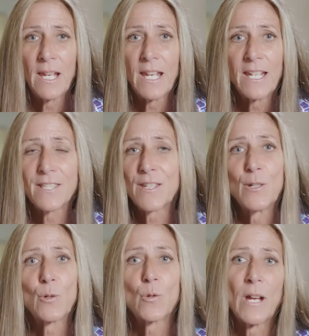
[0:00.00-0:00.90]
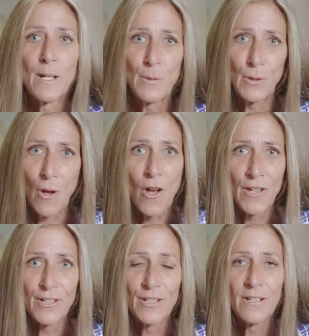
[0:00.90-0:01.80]
It is an incredible
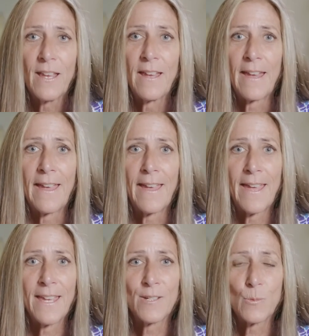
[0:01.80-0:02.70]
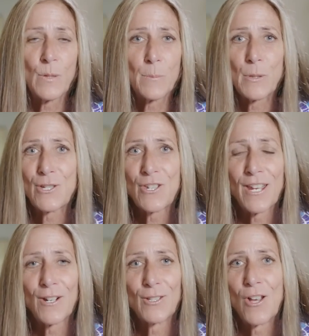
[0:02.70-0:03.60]
honor, and we
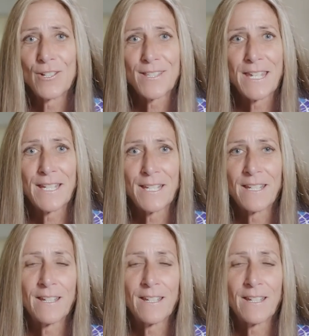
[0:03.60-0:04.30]
appreciate our long-standing